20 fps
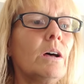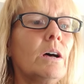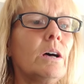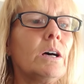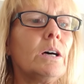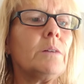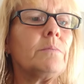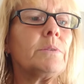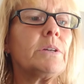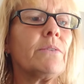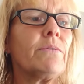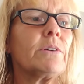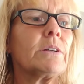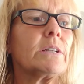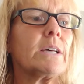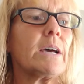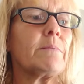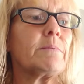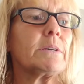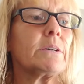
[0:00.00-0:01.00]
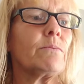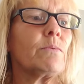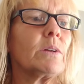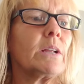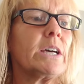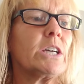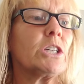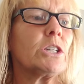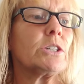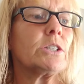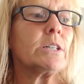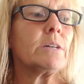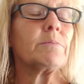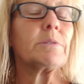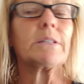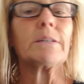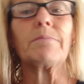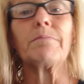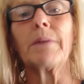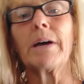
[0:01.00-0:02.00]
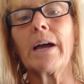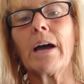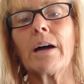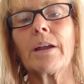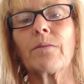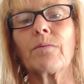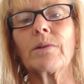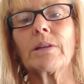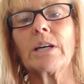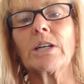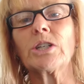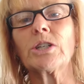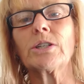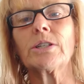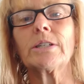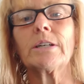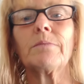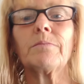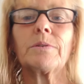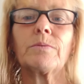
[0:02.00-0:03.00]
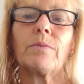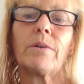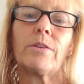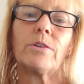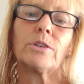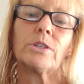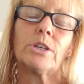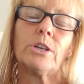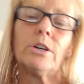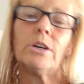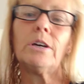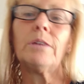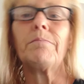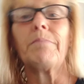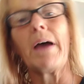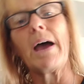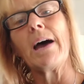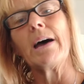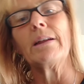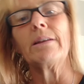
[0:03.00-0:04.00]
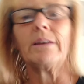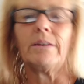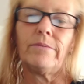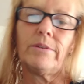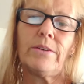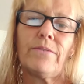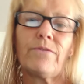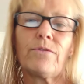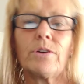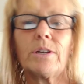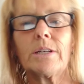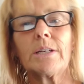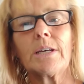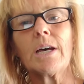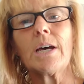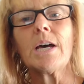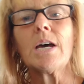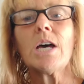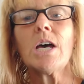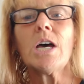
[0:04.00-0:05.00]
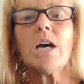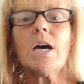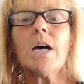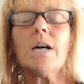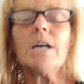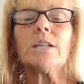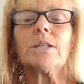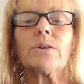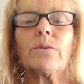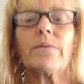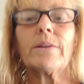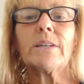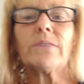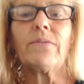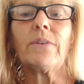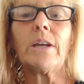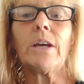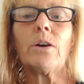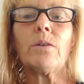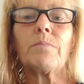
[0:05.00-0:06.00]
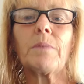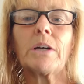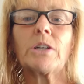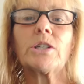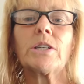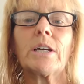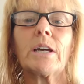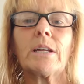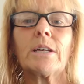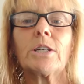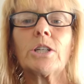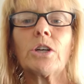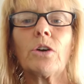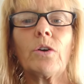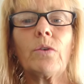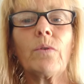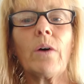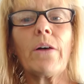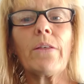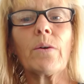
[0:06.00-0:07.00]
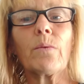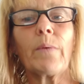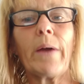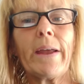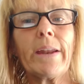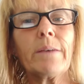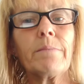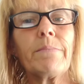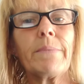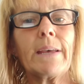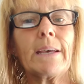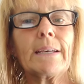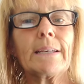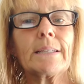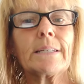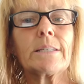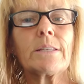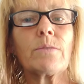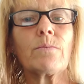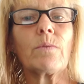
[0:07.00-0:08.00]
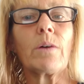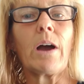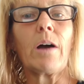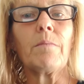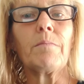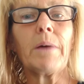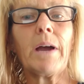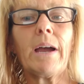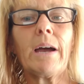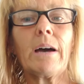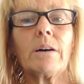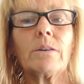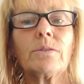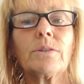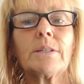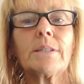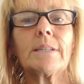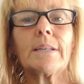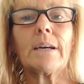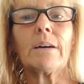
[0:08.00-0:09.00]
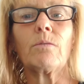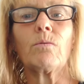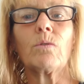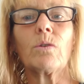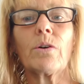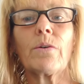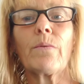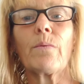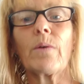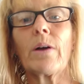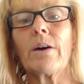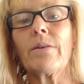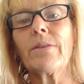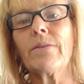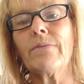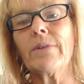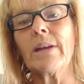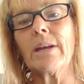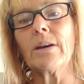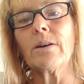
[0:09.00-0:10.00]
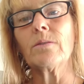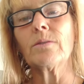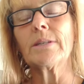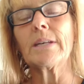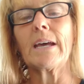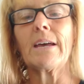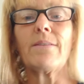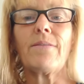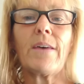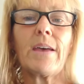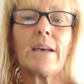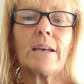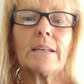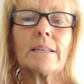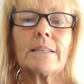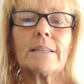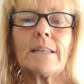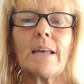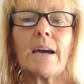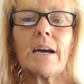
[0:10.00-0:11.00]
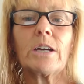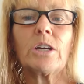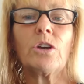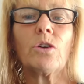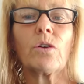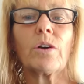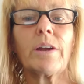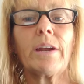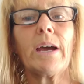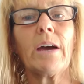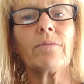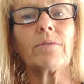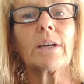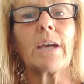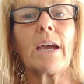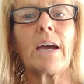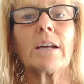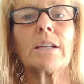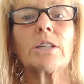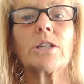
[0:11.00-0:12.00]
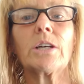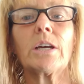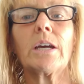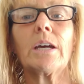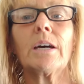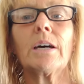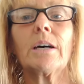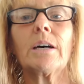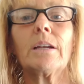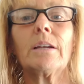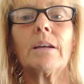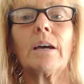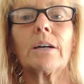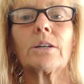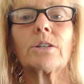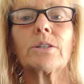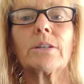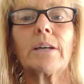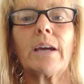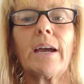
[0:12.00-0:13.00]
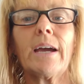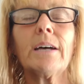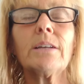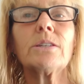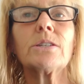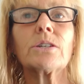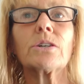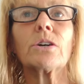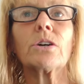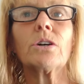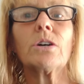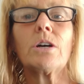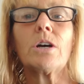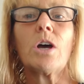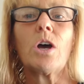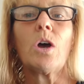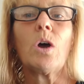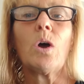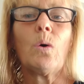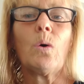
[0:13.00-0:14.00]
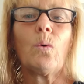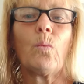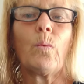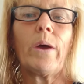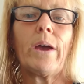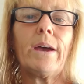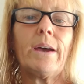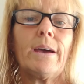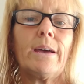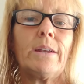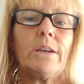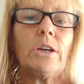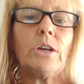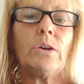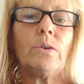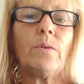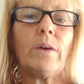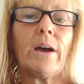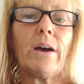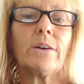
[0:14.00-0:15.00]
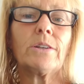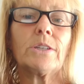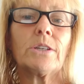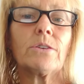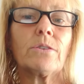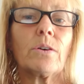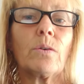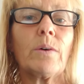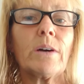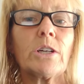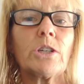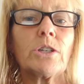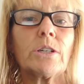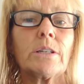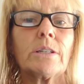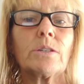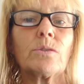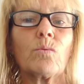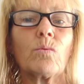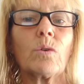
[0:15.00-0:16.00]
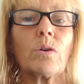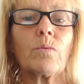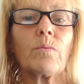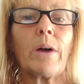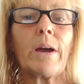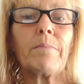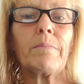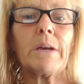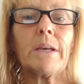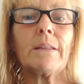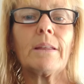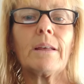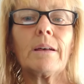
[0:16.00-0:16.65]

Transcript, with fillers: um different types of relationships symbiotic relationships whether it's good bad and different so in this video i'm actually going to show you other random things throughout my house or throughout the video say things that you're going to have to catch and actually answer when you answer the questions or write me